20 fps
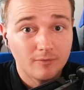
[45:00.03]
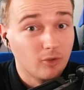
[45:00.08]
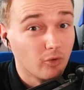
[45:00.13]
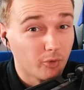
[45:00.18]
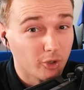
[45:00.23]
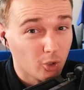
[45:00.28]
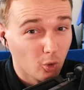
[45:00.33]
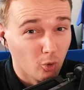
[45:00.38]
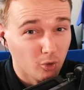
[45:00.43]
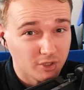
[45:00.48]

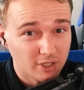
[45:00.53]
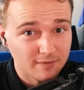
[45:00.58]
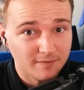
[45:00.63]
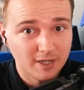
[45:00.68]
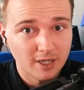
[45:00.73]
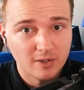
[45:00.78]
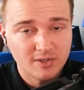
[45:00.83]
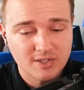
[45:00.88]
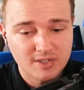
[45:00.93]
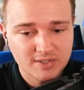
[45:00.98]
recorded a
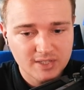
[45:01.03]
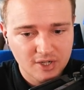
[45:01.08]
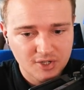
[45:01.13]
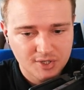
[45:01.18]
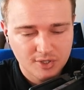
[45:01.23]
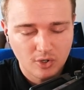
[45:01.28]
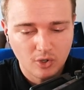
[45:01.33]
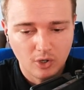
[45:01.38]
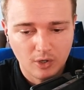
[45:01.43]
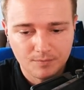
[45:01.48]
video since it
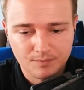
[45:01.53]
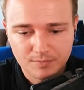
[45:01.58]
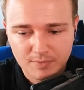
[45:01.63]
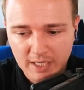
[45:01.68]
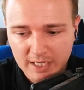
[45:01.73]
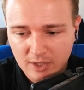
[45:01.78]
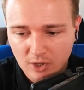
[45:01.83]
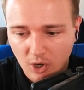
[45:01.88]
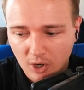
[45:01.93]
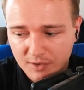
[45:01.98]
got
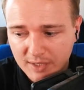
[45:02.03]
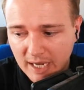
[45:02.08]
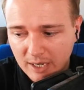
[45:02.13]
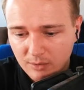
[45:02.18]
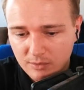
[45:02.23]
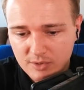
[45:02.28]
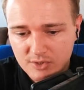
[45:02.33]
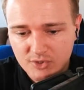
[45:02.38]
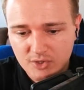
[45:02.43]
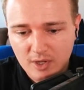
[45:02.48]

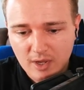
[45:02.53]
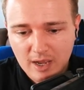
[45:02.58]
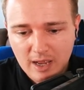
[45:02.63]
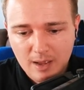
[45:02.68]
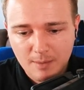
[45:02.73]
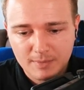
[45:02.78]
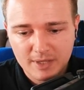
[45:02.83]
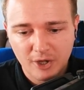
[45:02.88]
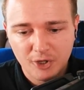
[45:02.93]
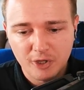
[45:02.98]
announced.
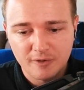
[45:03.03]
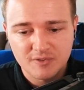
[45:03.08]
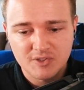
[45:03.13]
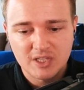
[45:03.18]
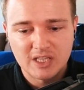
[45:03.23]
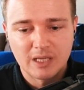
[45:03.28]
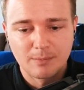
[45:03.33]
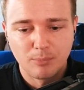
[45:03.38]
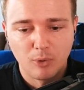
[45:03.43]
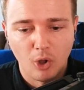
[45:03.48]
Now you've seen
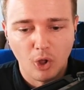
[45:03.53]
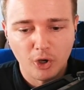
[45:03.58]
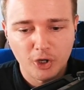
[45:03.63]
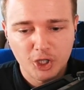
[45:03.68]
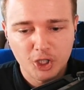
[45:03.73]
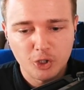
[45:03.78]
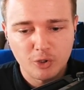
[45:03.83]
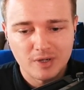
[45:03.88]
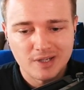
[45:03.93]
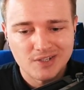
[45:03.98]
the blog and
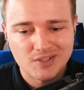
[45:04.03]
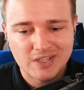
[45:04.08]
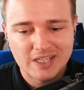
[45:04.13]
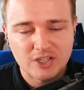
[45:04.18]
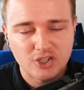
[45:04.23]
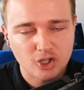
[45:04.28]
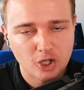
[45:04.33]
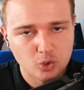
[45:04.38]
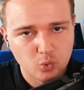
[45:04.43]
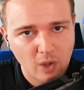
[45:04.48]
you can see
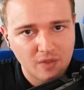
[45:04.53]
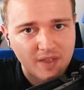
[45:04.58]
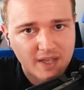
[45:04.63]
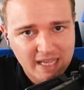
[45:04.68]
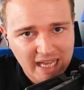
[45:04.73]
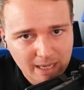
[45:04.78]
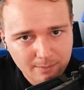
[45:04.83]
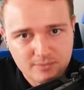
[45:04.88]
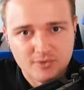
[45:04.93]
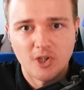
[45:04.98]
just where the
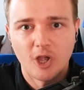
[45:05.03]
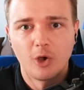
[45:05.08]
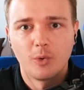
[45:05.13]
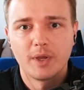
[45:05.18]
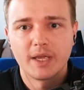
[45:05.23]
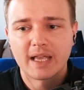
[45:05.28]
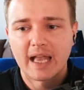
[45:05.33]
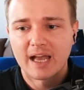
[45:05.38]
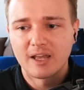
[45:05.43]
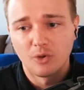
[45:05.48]
game's
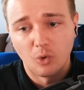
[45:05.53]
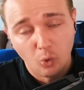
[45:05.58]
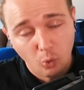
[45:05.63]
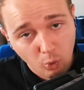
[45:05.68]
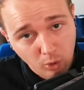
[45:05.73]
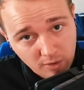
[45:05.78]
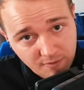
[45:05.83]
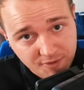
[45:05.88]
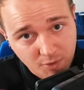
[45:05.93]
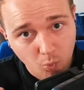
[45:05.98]
going and all
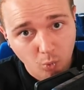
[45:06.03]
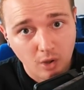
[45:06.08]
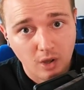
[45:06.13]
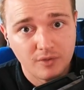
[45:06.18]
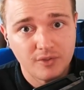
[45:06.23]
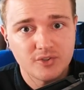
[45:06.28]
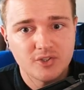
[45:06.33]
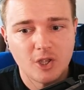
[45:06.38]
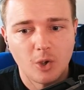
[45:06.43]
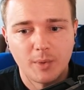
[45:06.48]
of the work
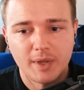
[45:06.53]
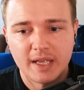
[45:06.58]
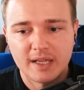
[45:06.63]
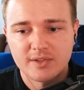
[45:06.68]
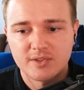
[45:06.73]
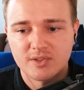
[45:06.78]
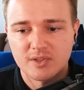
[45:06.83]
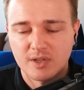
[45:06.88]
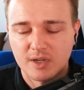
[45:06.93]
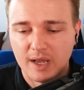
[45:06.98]
that's going
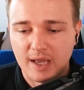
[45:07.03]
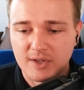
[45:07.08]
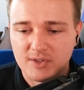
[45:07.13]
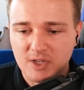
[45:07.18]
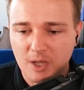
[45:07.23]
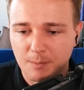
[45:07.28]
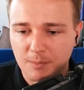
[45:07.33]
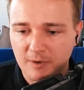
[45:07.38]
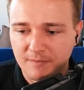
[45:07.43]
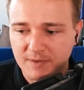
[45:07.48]
into the next
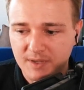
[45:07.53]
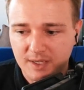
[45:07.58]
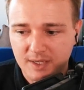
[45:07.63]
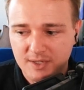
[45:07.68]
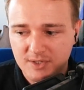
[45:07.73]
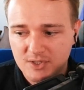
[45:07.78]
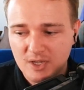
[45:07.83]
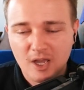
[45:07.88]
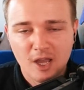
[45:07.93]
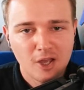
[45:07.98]
couple of
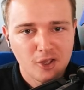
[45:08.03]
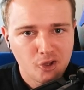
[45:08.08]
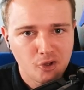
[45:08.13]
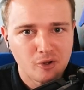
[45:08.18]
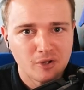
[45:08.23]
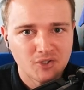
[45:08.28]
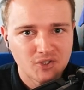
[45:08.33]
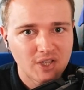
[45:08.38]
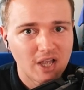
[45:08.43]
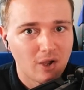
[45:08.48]
years. You can
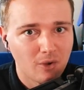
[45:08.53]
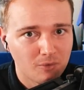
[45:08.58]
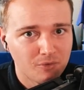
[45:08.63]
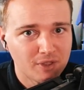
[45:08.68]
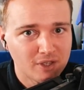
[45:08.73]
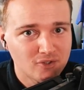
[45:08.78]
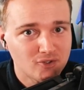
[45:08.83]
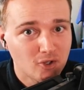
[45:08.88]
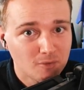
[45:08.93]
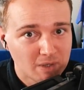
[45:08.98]
see how
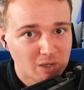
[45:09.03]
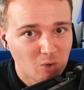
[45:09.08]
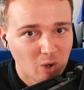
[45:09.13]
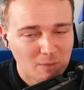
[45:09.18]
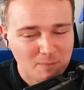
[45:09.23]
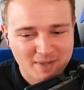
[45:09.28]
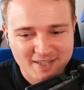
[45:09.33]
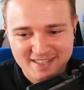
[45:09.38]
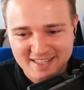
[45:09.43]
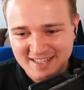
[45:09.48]
things could be quite
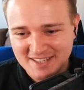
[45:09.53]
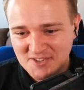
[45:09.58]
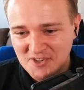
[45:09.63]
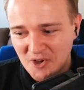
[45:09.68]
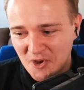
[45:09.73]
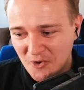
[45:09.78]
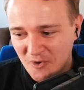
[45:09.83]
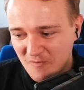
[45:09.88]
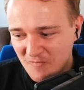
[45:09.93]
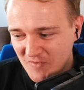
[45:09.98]
busy.
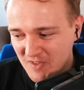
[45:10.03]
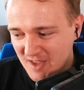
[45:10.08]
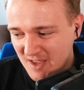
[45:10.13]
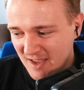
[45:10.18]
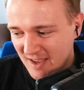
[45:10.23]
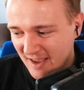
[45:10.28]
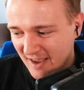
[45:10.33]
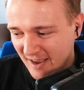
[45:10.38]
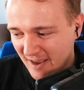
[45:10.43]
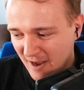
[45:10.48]
So
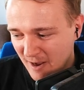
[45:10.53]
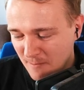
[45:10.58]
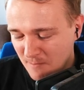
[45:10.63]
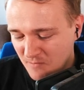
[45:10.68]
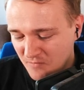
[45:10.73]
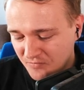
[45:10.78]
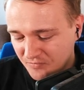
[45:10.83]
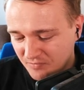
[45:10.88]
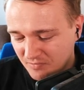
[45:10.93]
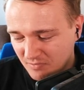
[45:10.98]

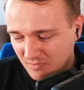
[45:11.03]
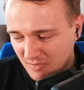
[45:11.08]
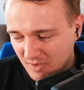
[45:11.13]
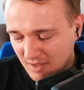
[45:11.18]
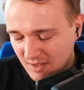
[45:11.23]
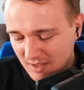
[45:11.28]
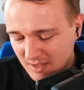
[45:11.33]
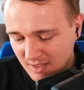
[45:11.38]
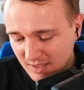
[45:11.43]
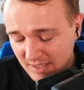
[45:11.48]

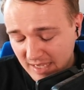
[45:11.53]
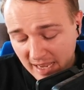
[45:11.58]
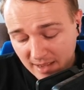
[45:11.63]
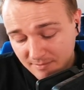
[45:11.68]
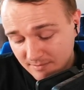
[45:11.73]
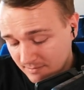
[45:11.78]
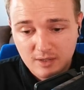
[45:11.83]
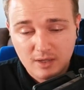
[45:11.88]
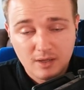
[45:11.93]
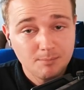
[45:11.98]
yeah,
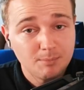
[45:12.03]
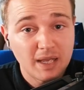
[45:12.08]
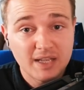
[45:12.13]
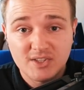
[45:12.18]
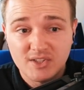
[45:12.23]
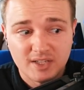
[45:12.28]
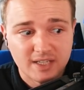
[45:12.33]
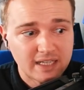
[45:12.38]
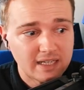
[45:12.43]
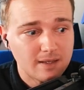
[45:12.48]

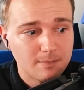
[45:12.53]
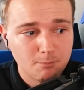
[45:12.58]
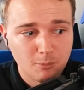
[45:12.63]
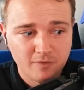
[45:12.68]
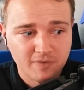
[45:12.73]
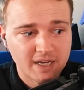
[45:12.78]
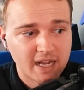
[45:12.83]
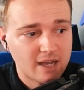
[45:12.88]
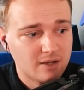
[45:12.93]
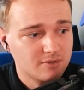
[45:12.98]
basically
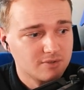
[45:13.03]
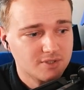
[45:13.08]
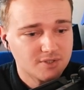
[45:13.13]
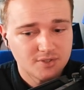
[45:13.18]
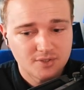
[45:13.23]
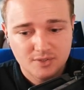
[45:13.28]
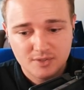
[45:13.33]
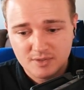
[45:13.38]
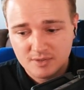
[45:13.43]
moving house,